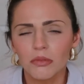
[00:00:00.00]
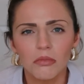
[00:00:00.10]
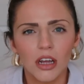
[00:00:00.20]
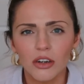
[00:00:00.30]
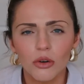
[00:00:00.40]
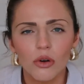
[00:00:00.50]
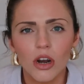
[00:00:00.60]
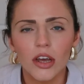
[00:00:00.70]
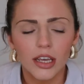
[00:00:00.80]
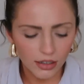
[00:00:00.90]
like not
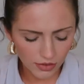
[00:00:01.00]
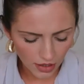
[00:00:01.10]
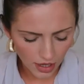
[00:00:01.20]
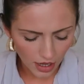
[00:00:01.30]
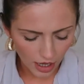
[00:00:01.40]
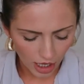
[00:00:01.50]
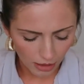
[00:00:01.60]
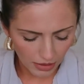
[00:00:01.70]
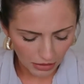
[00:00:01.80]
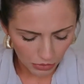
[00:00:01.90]
liked
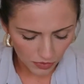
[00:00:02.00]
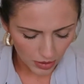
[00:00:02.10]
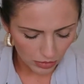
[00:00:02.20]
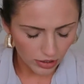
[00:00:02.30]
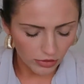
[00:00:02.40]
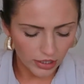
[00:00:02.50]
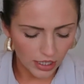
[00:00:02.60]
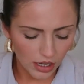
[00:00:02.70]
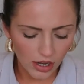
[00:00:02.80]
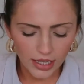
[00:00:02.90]
and um, they all smell really
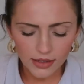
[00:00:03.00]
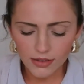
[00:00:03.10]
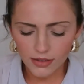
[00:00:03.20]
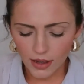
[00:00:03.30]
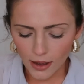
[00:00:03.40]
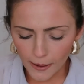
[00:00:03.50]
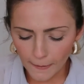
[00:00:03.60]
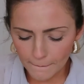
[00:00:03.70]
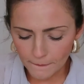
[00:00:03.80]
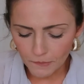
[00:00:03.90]
really nice
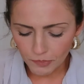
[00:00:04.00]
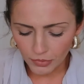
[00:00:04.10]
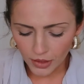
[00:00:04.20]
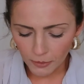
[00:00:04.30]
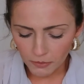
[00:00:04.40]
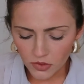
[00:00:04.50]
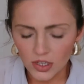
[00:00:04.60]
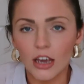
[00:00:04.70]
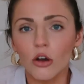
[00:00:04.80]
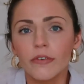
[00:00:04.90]
um,
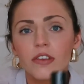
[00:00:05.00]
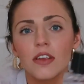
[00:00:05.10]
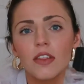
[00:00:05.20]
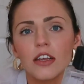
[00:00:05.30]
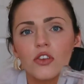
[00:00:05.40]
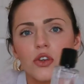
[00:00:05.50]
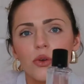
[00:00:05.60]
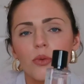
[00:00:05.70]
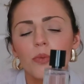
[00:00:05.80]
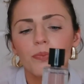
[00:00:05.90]
so yeah obviously they
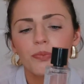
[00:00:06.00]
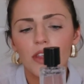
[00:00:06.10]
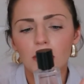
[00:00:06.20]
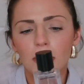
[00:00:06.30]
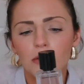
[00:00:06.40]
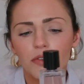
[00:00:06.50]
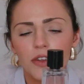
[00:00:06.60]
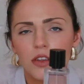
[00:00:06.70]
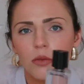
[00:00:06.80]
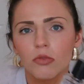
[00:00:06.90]
do the
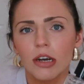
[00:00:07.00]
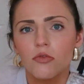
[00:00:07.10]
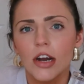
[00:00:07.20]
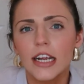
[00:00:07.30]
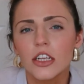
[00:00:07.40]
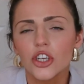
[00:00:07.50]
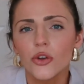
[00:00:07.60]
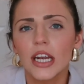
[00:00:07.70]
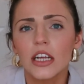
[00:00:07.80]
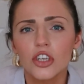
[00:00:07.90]
Amalfi Sunray range
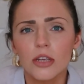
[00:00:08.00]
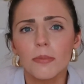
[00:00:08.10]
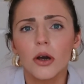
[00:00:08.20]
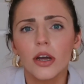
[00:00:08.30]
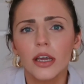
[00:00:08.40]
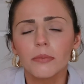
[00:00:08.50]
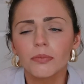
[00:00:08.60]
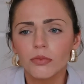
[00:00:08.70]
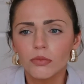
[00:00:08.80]
you can actually buy